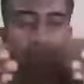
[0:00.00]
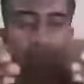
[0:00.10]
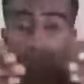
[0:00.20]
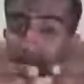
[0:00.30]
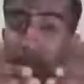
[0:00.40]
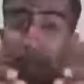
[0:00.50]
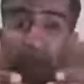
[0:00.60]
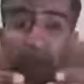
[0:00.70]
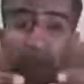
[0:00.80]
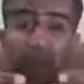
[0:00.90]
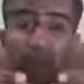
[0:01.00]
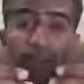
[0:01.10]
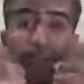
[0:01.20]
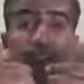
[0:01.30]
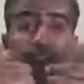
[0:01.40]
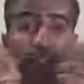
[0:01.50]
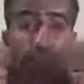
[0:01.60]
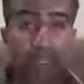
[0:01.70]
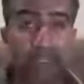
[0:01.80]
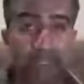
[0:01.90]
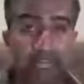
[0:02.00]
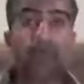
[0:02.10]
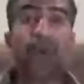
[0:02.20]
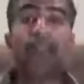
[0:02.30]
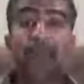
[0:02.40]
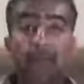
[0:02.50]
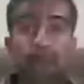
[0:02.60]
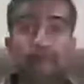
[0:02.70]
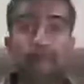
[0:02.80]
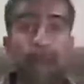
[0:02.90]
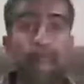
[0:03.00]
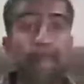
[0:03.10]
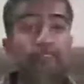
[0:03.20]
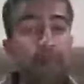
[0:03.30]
the people that you're around, triggers that bad habit, right?